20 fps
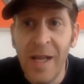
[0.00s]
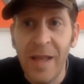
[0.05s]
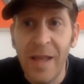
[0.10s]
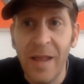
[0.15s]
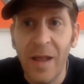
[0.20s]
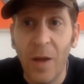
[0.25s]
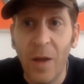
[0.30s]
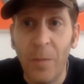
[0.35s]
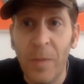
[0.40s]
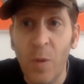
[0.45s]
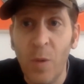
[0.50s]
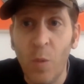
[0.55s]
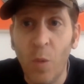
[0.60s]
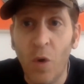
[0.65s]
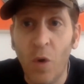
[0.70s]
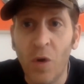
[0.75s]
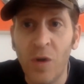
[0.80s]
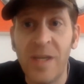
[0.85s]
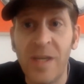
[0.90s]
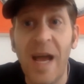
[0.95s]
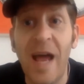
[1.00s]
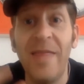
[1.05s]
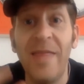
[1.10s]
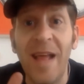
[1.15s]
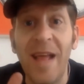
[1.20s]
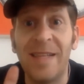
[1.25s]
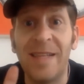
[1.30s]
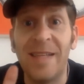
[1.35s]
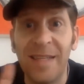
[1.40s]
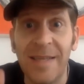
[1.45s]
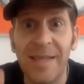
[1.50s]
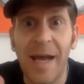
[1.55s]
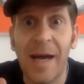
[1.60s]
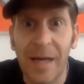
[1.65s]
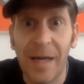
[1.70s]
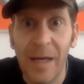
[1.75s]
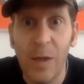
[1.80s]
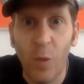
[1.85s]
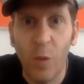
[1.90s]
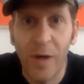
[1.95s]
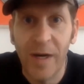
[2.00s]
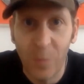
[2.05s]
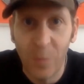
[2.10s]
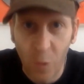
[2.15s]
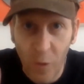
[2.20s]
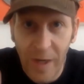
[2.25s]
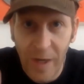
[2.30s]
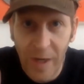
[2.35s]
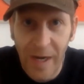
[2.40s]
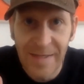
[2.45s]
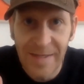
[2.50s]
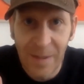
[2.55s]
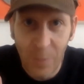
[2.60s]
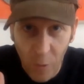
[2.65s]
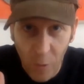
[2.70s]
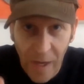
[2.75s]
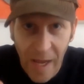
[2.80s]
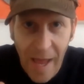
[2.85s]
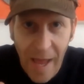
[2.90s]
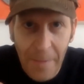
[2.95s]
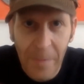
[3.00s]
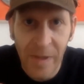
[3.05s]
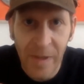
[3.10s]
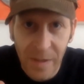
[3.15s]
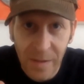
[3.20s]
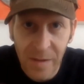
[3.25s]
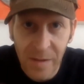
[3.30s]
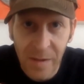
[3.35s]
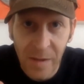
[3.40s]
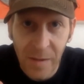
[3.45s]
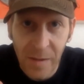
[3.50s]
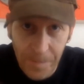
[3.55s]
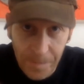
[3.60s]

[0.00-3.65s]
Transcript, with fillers: There'll be wars, and that's exactly what what has happened.